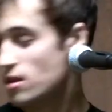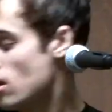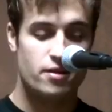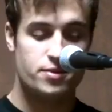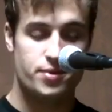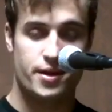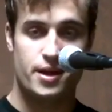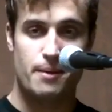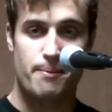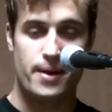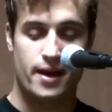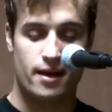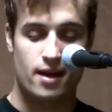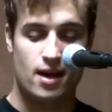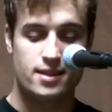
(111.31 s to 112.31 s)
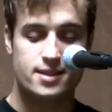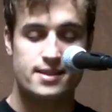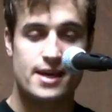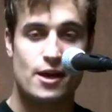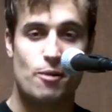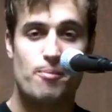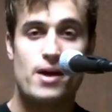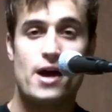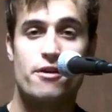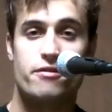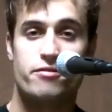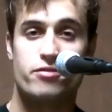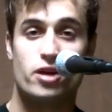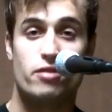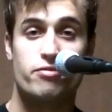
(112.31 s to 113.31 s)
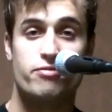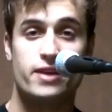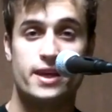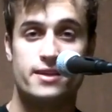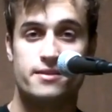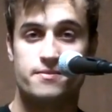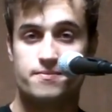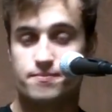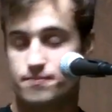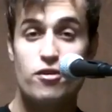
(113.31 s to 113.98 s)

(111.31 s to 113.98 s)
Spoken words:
First, we're going to pick an ostinato pattern for our feet.